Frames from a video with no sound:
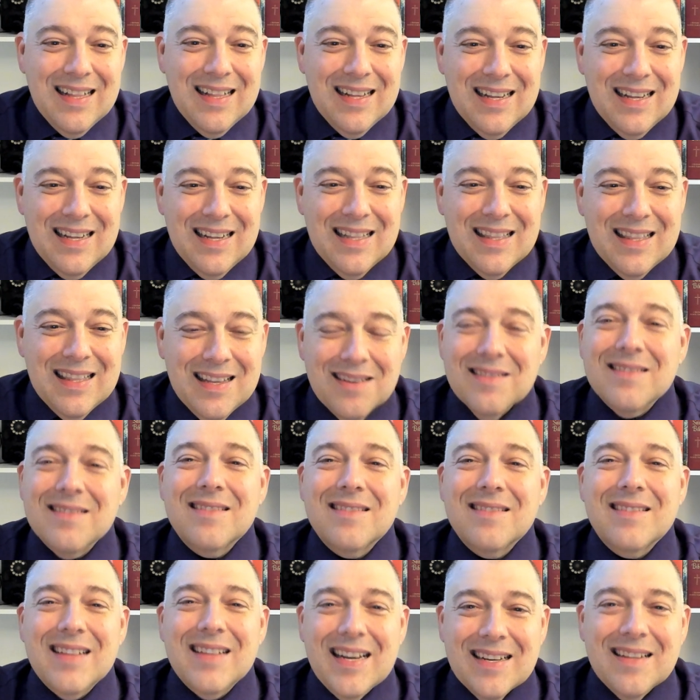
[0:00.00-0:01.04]
let us
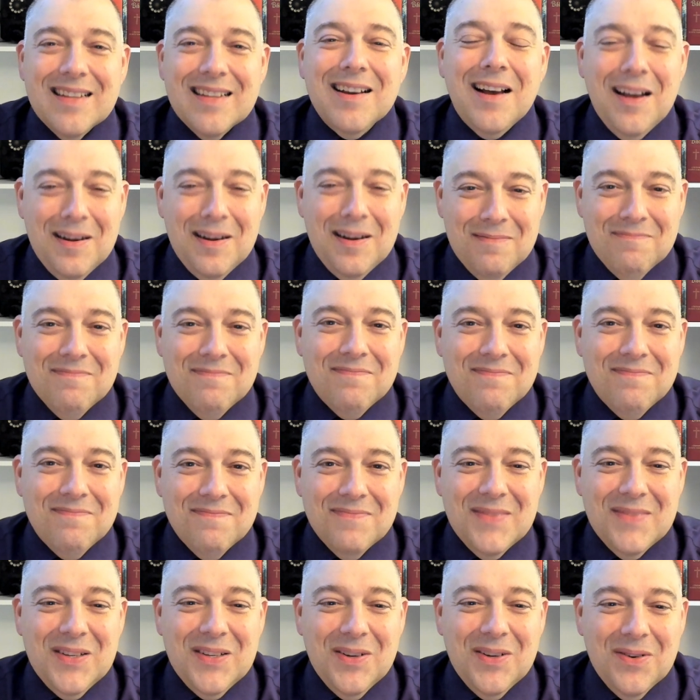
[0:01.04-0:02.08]
take time
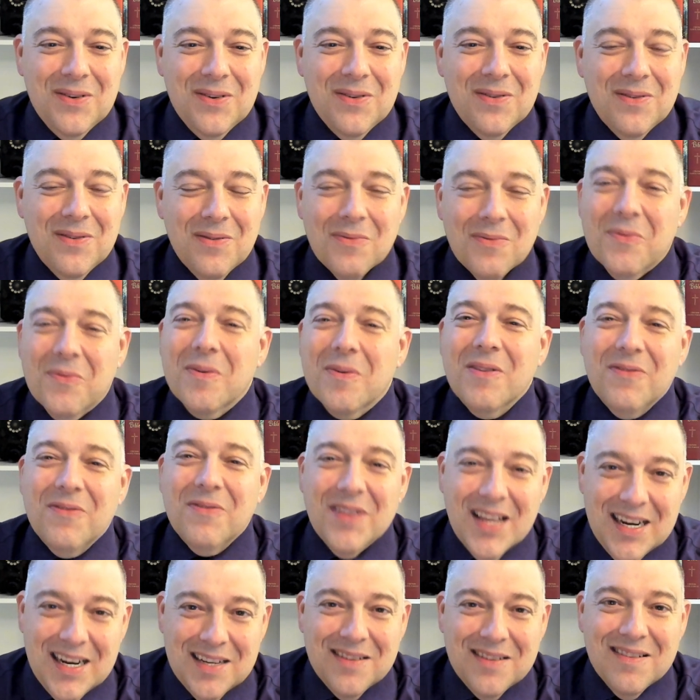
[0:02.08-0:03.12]
to
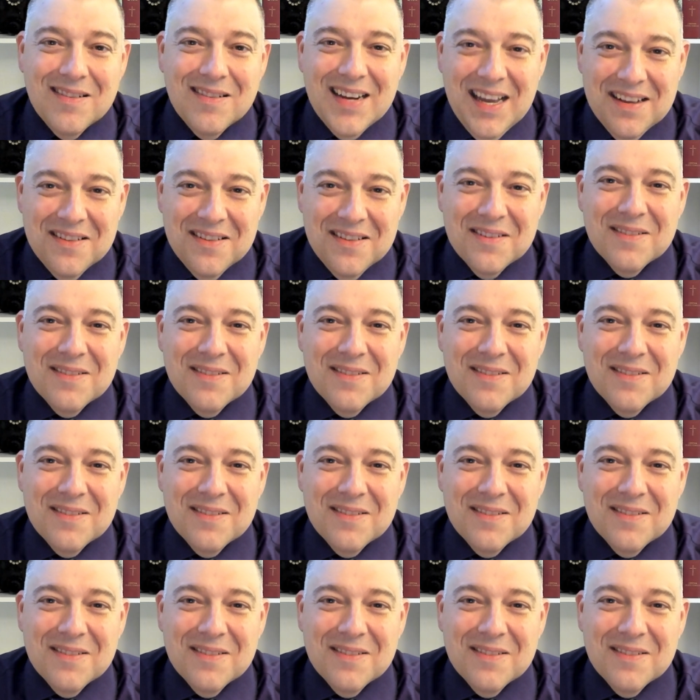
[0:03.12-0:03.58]
reflect together.